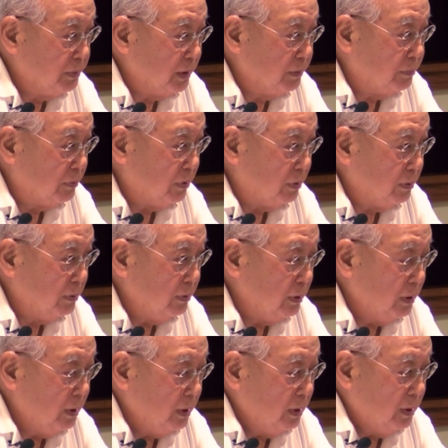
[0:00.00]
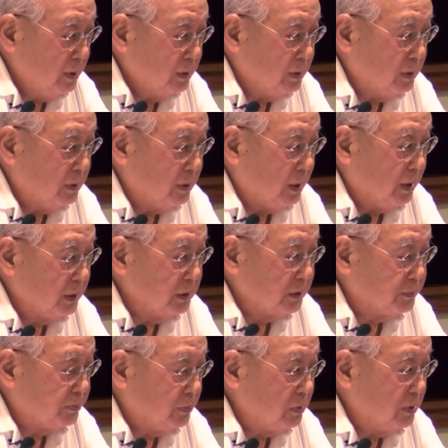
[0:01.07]
people, the
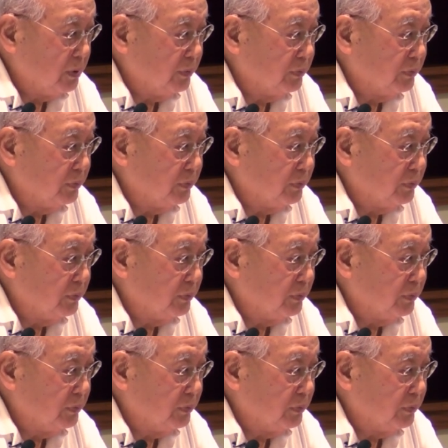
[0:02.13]
diaspora